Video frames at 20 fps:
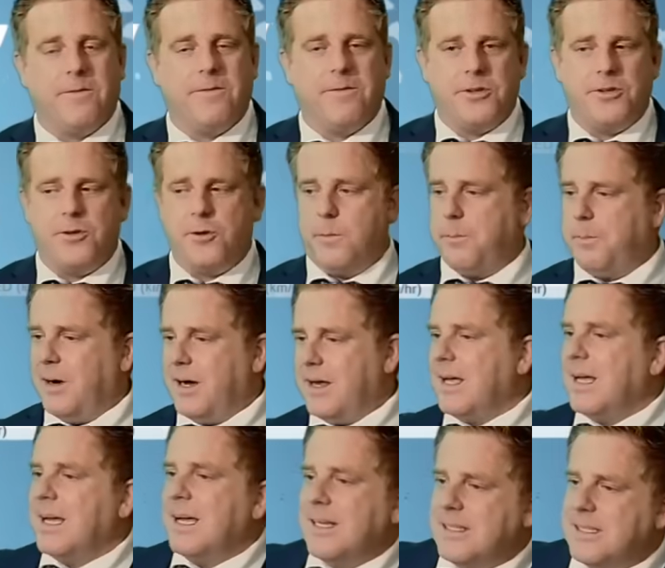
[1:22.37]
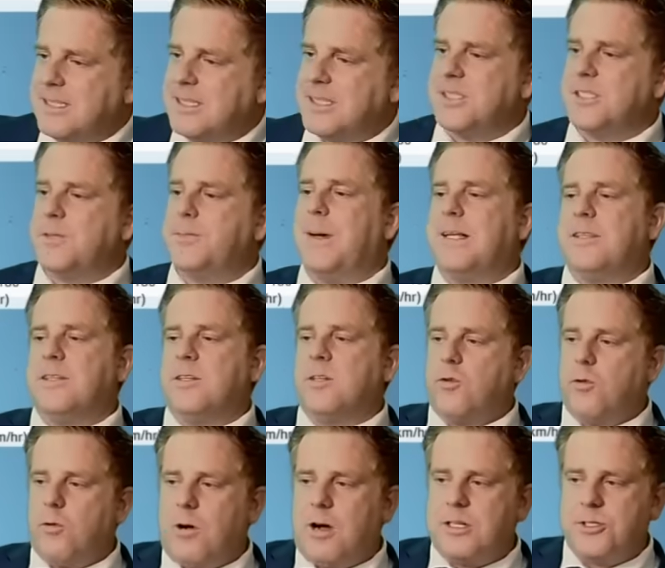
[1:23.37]
for you. But this is expected to
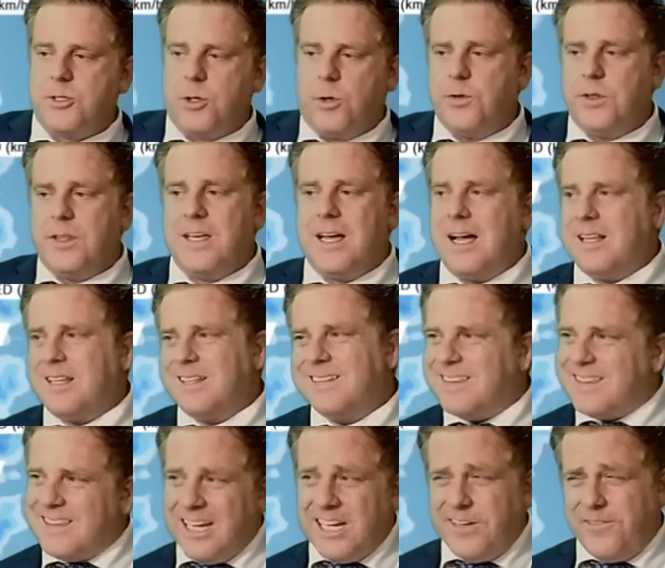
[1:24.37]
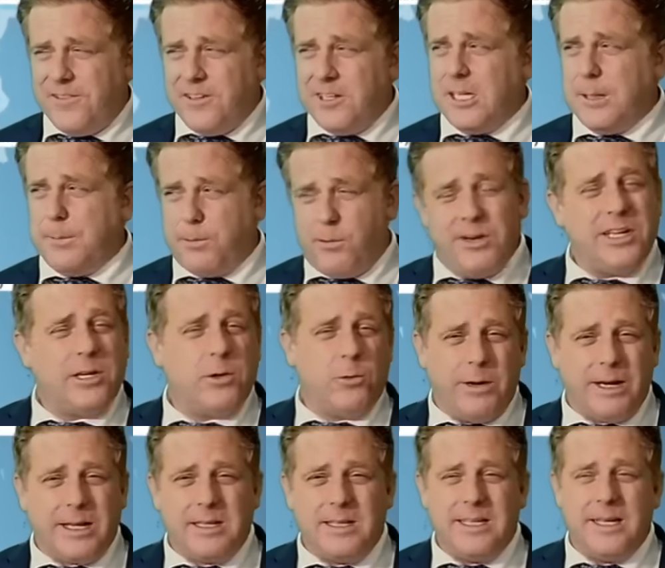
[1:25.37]
cross over the island, thankfully, pretty
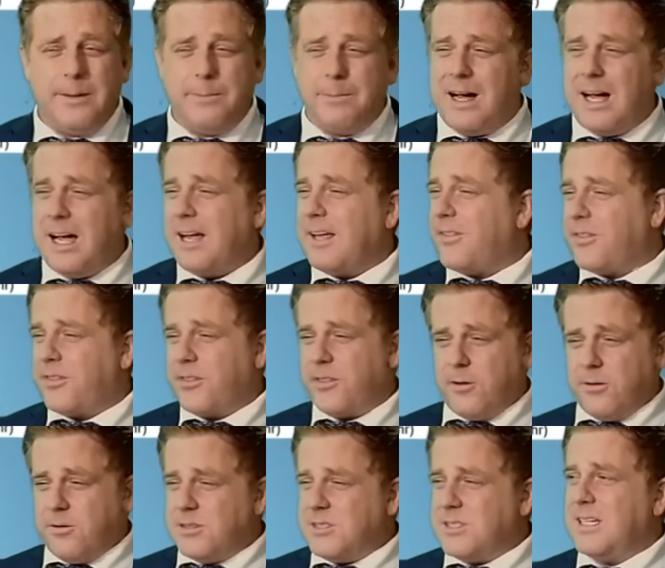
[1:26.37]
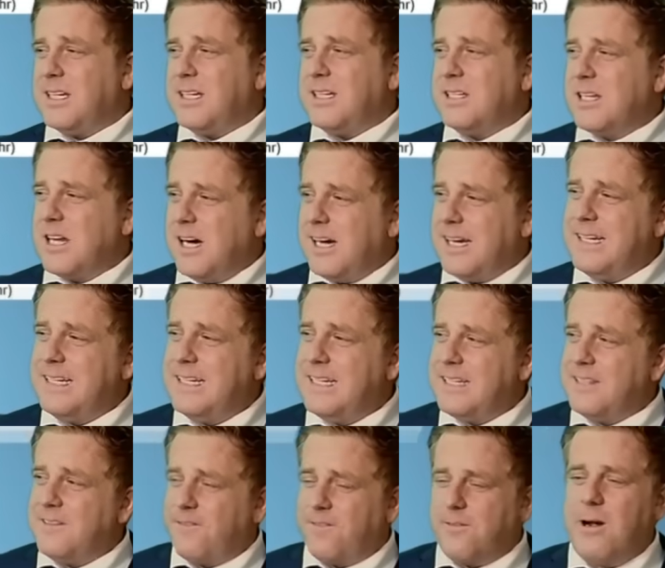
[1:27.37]
quickly by Thursday night.
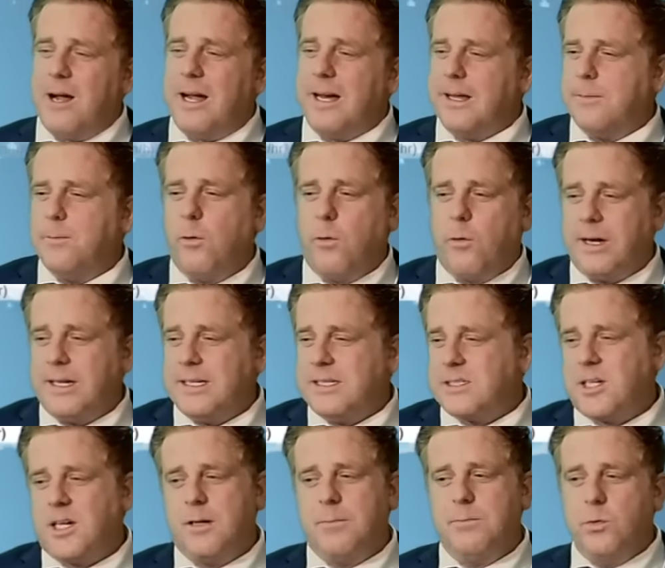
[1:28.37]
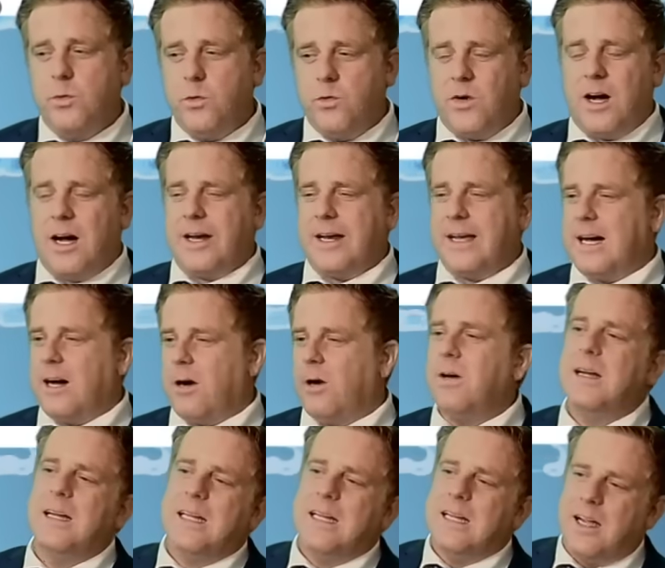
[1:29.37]
In the Friday morning, it's going to move on
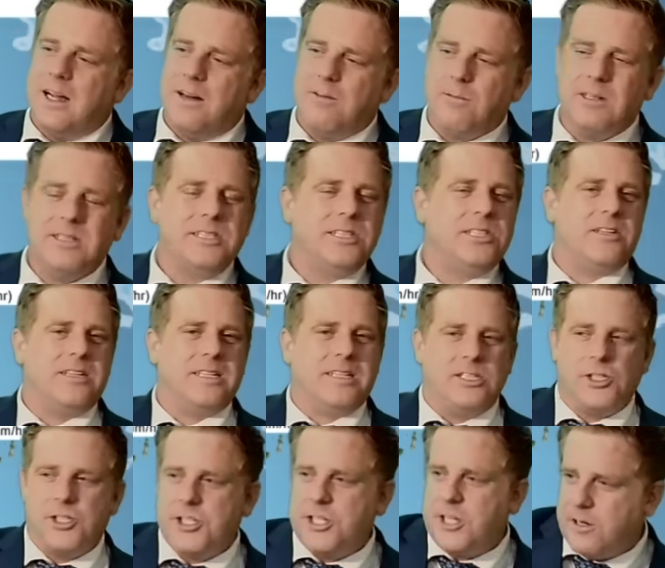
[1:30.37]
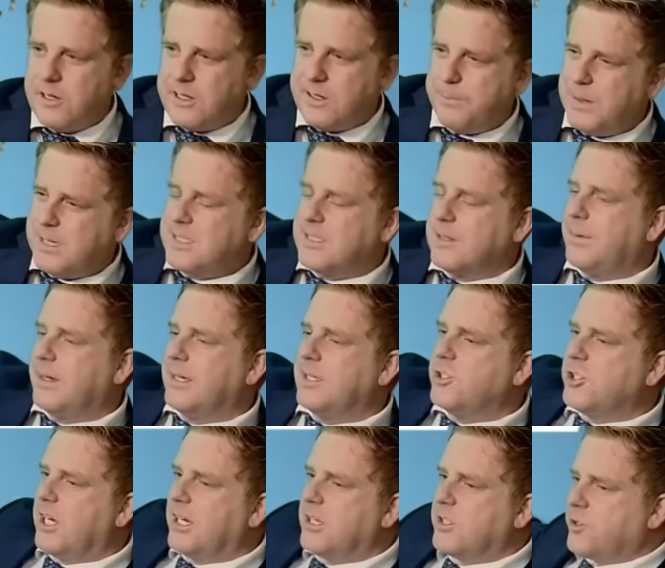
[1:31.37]
out and really start to get sheared and picked up by the
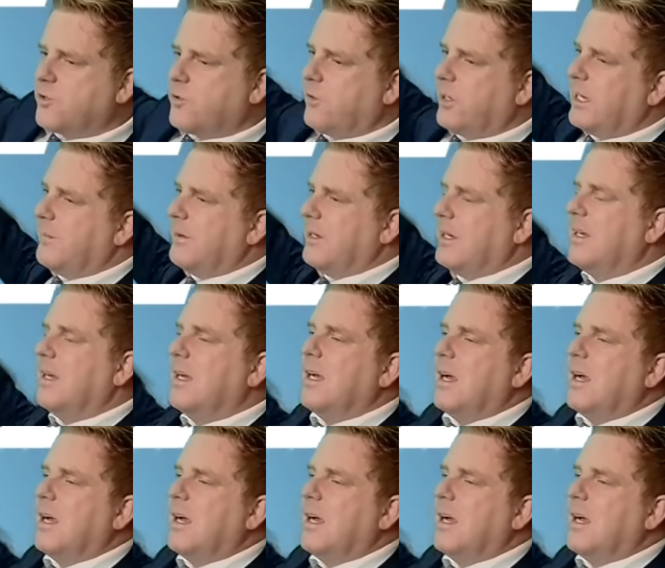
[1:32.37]
jet stream, and